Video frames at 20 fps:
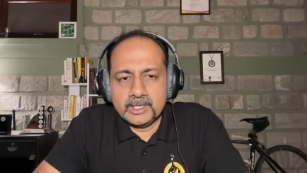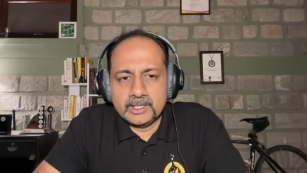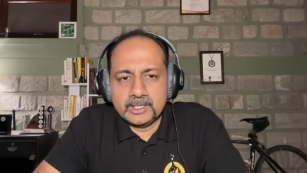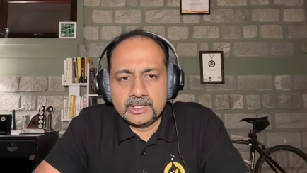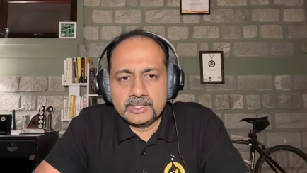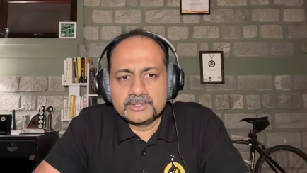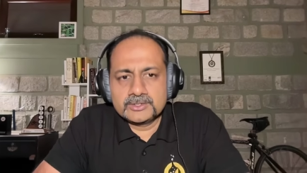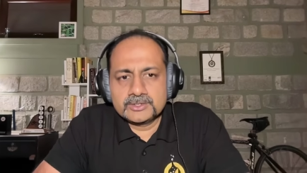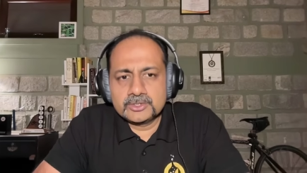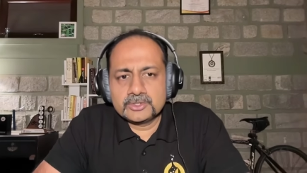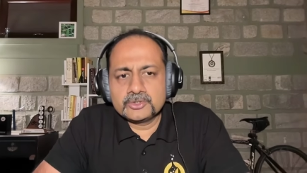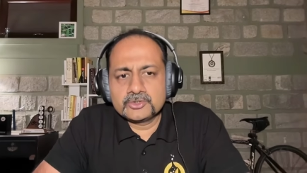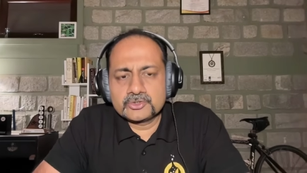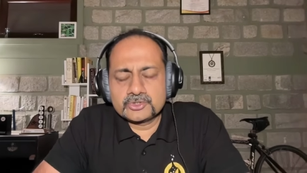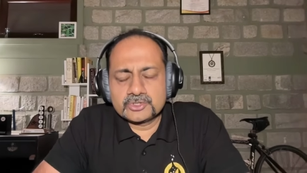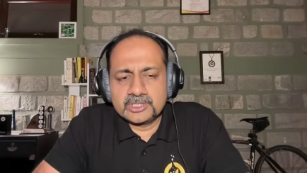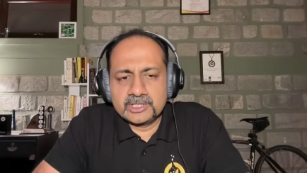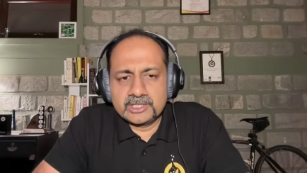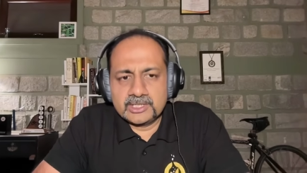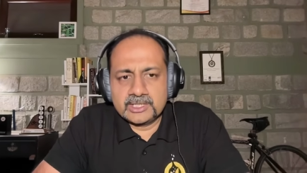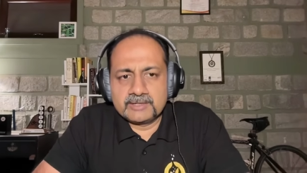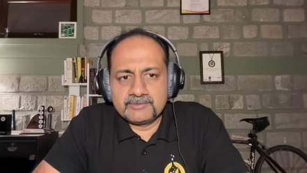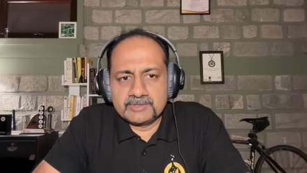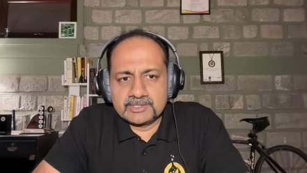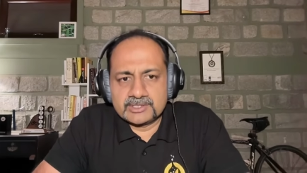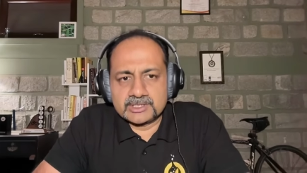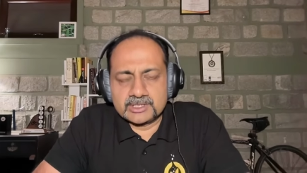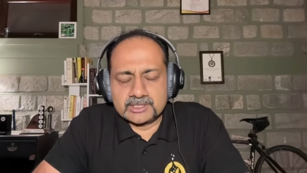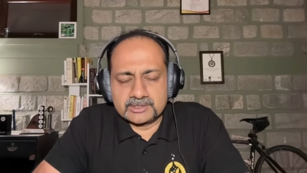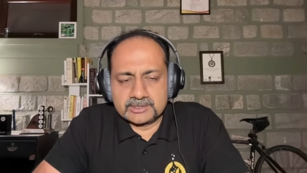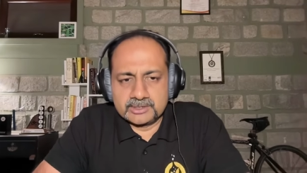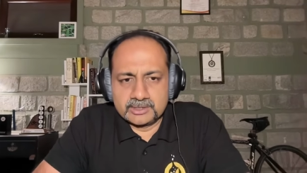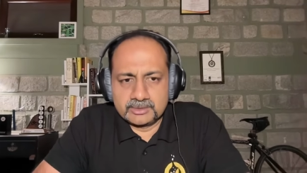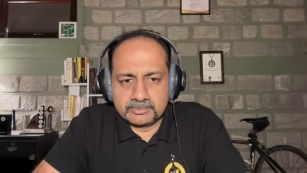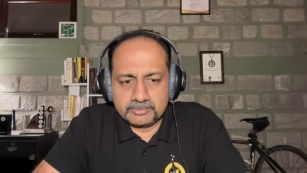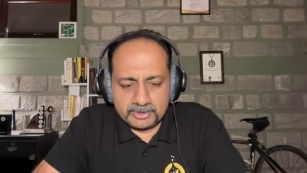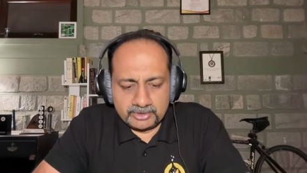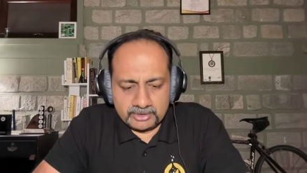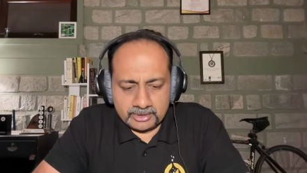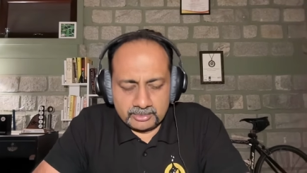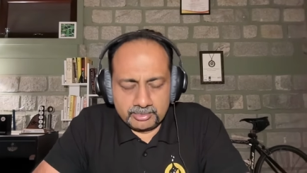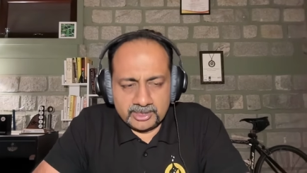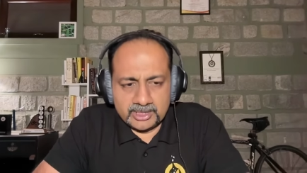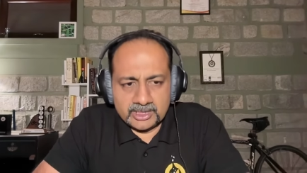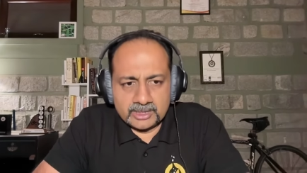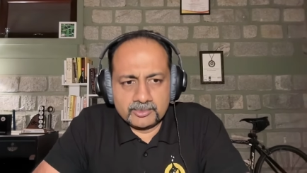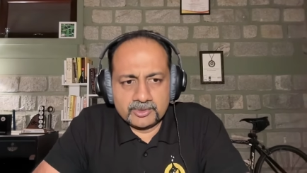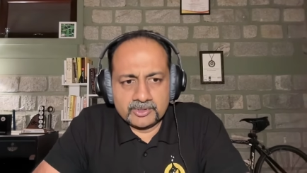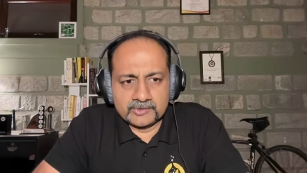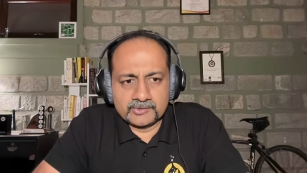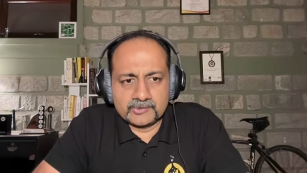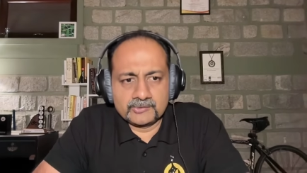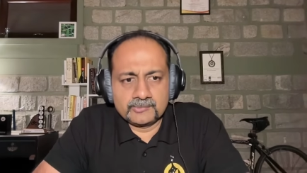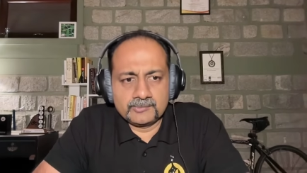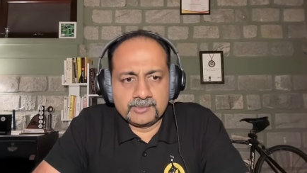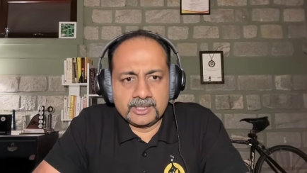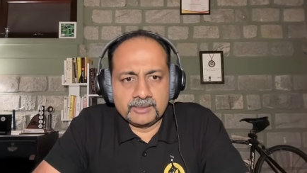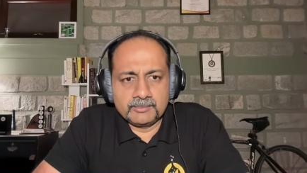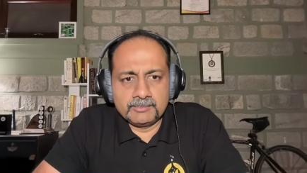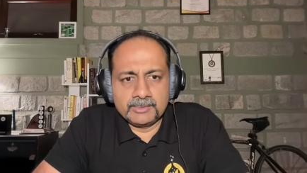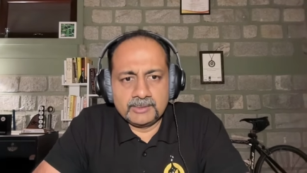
Institutionally, are we structured between BWSSP and